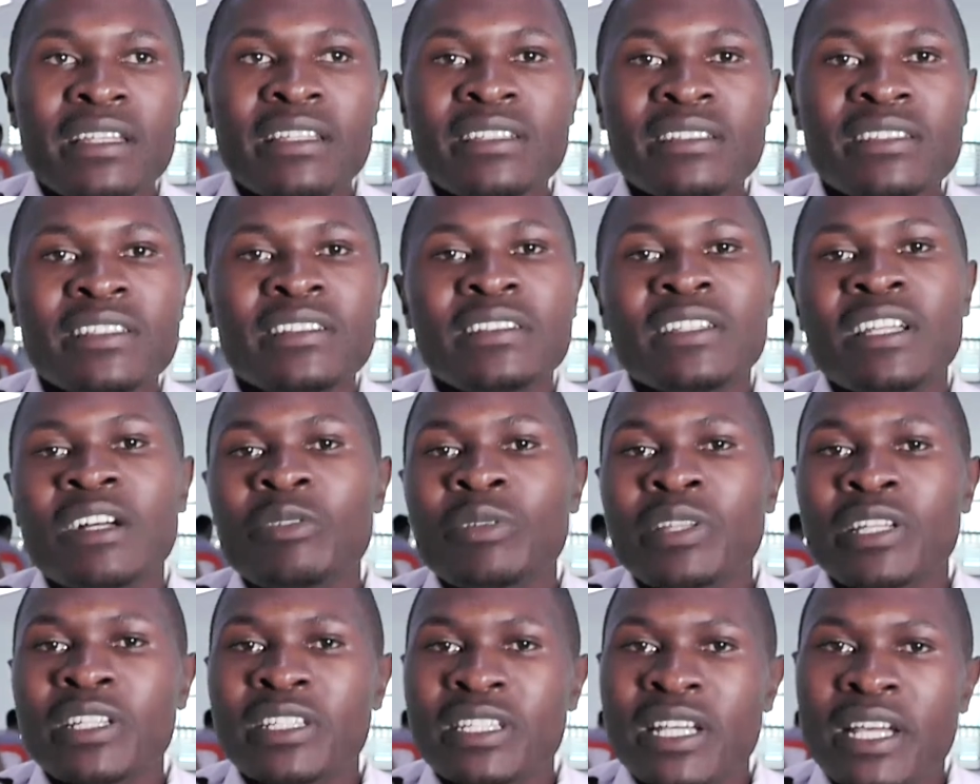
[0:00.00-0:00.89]
this is now
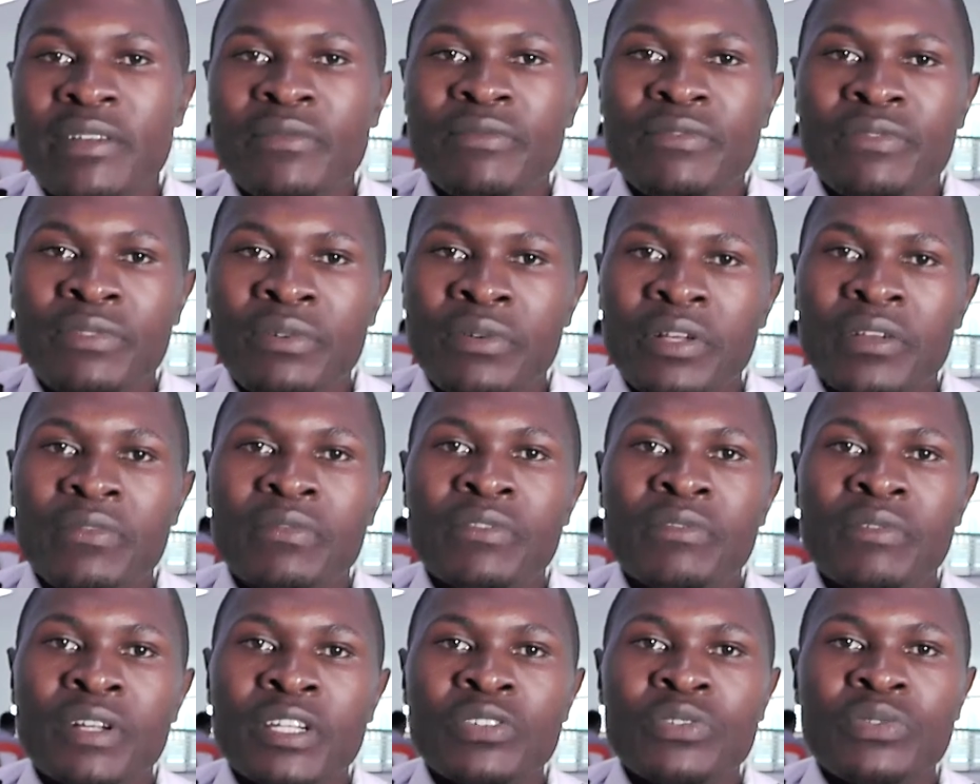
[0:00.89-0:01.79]
the time for
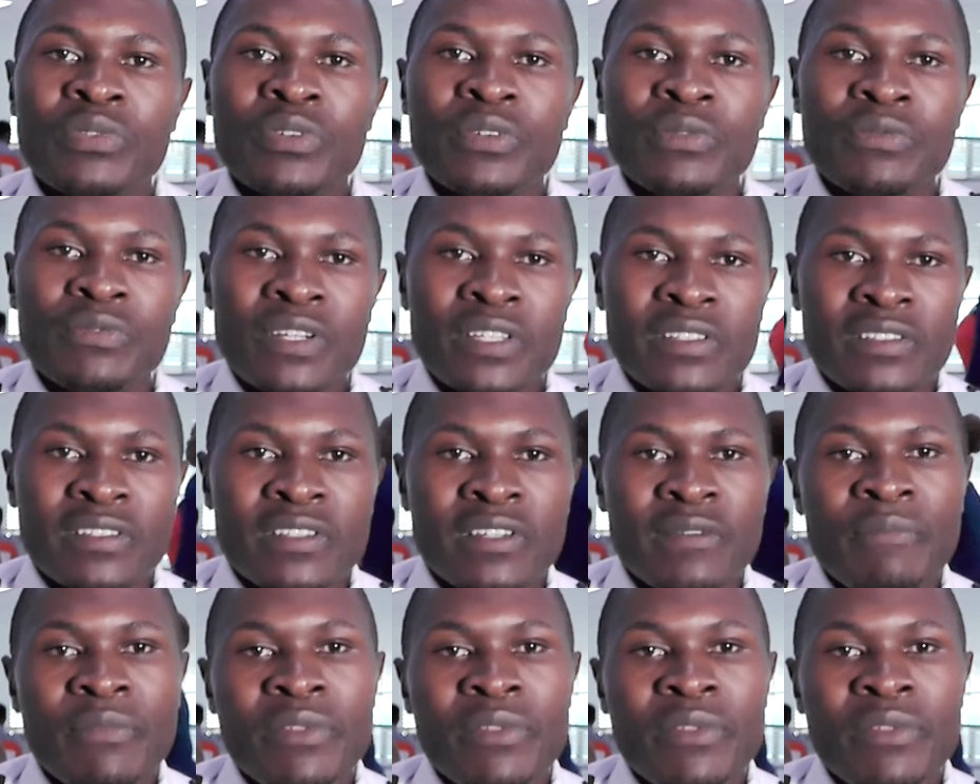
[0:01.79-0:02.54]
everyone to invest.